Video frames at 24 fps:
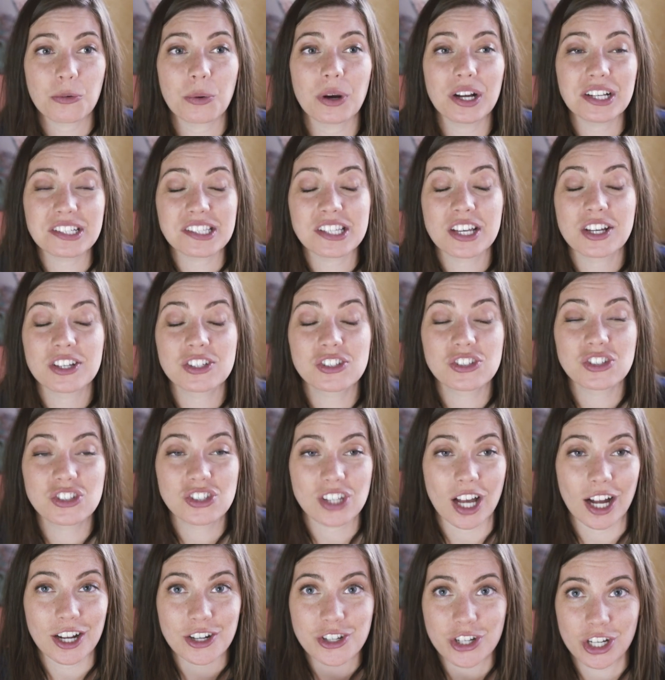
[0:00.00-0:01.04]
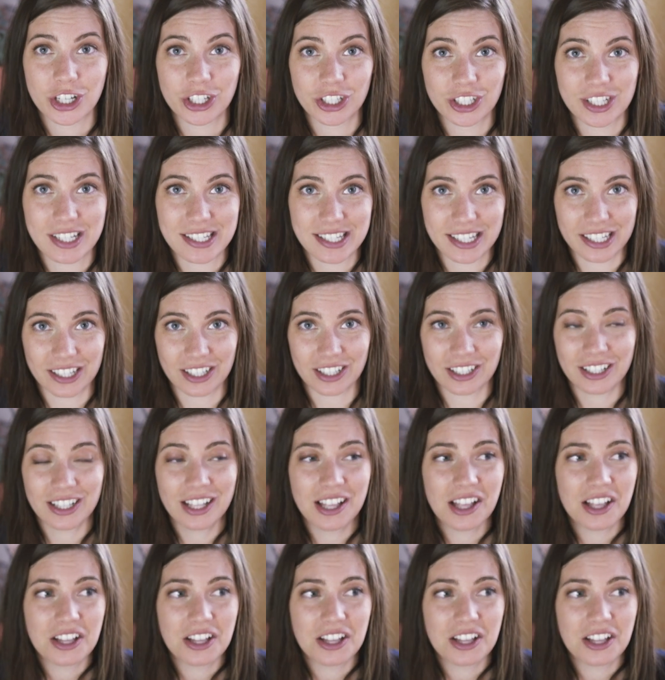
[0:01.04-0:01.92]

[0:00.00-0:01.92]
was such a good deal.